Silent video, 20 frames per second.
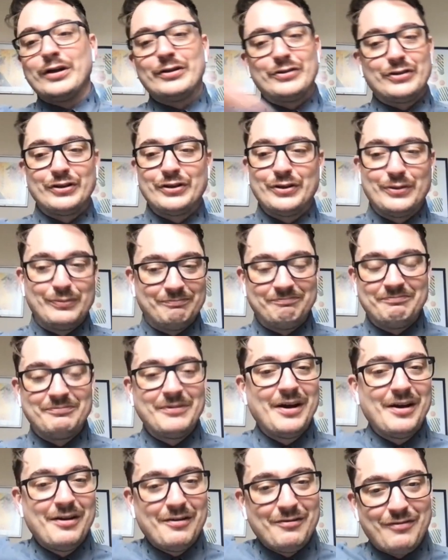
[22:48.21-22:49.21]
All the way until
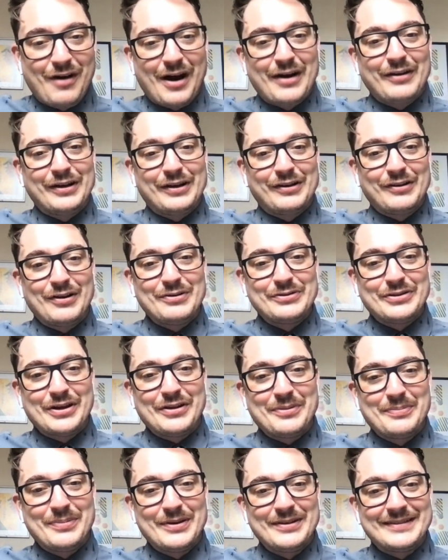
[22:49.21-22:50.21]
you finally
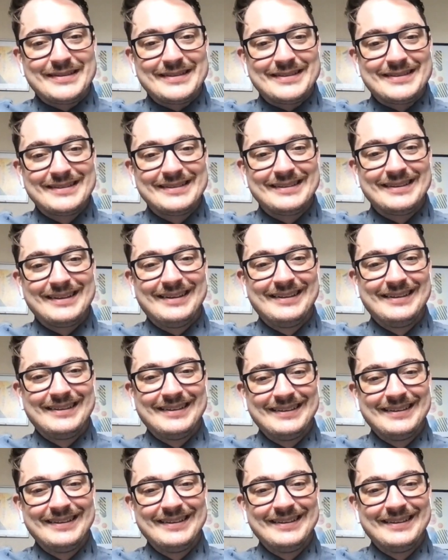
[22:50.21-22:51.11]
close on the business.